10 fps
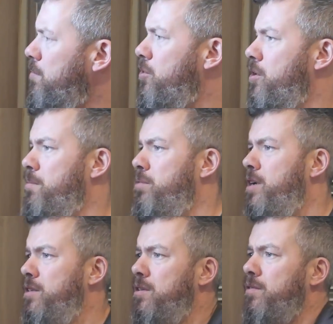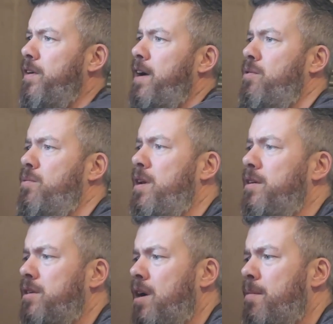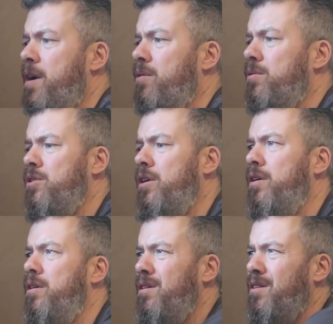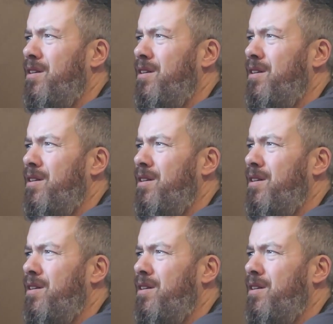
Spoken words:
pretty impressed of how well it's come out. So,